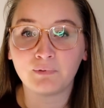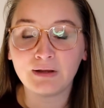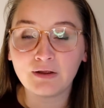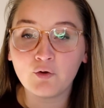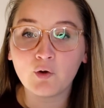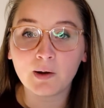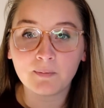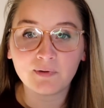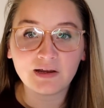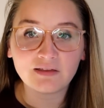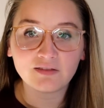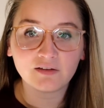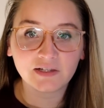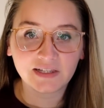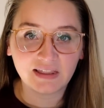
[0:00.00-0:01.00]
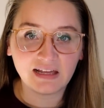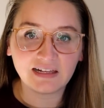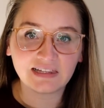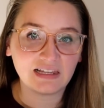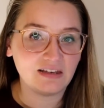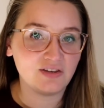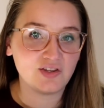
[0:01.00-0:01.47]
incorporate those
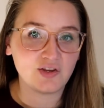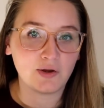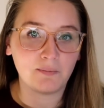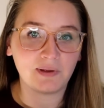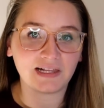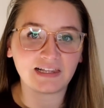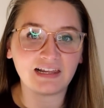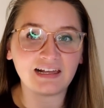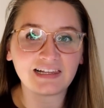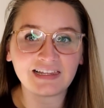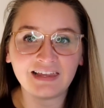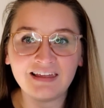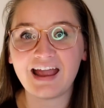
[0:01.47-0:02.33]
things into your business,